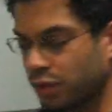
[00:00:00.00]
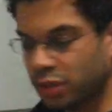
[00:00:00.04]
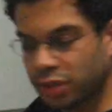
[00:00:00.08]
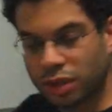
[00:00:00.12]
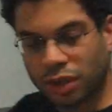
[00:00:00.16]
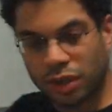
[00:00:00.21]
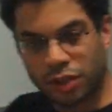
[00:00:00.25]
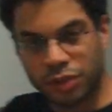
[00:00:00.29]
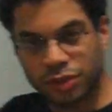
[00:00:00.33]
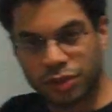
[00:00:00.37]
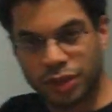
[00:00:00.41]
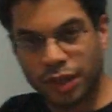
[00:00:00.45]

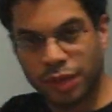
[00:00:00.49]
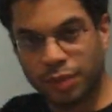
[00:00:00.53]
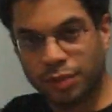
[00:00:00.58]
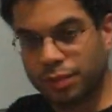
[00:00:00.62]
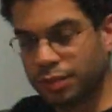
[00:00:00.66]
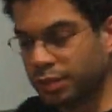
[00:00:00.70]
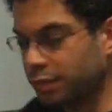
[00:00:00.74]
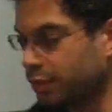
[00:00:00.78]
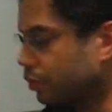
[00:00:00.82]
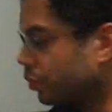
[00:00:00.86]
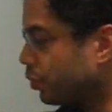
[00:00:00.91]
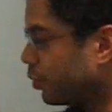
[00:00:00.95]
Scotch tape.
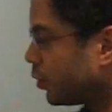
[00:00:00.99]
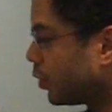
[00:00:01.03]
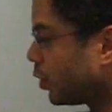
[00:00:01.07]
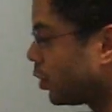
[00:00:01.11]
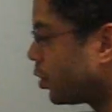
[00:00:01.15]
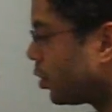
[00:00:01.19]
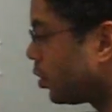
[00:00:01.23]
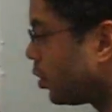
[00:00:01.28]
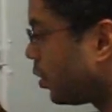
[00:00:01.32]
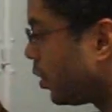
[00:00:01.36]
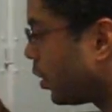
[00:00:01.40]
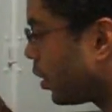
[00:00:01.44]

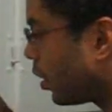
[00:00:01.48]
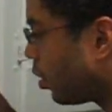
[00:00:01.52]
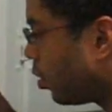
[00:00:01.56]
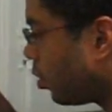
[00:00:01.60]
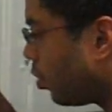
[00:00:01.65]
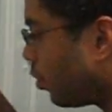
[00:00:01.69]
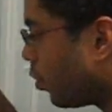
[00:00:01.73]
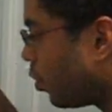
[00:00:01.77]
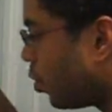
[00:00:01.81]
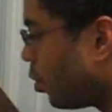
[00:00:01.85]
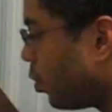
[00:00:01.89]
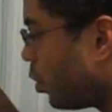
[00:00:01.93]
Stick it
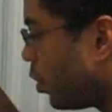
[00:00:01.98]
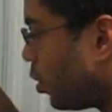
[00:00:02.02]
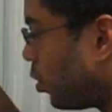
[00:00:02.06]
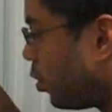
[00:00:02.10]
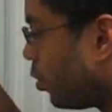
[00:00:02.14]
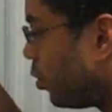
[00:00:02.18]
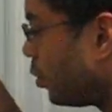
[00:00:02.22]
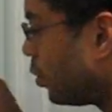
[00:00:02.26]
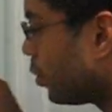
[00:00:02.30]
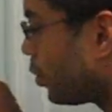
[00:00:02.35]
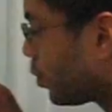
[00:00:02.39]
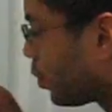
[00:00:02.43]
over the
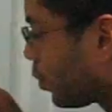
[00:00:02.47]
balloon.